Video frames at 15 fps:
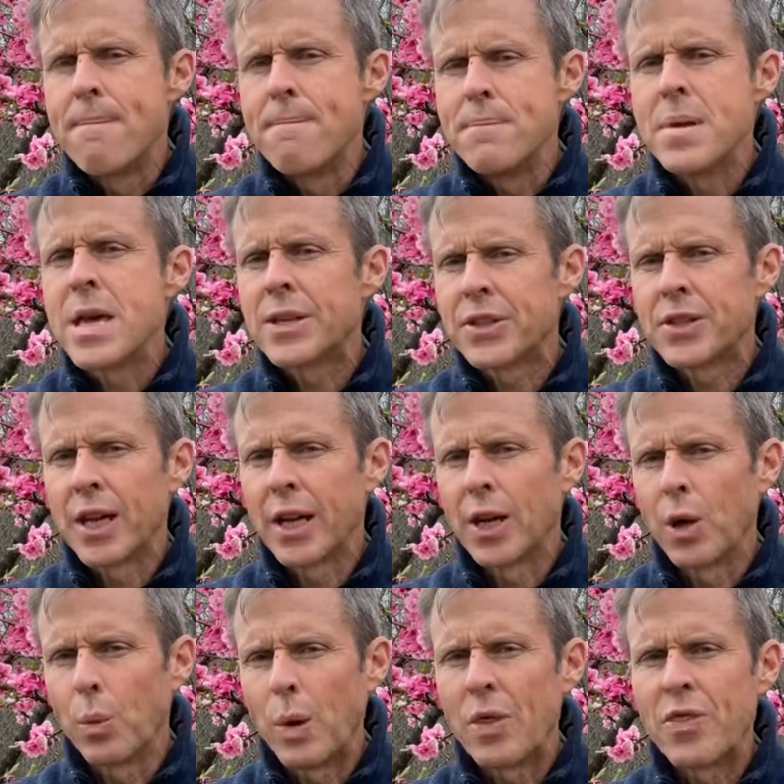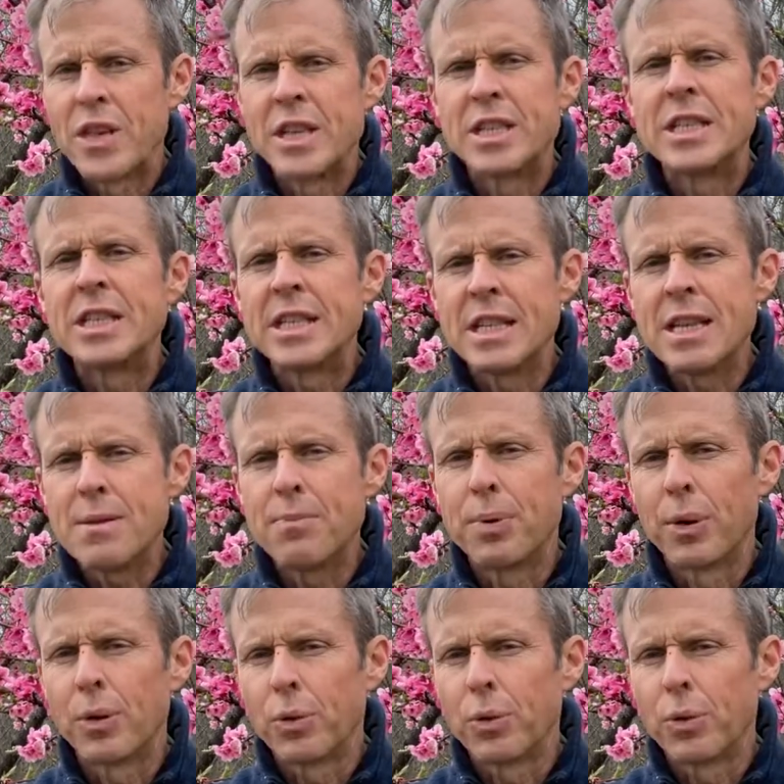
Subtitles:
missing what the deeper,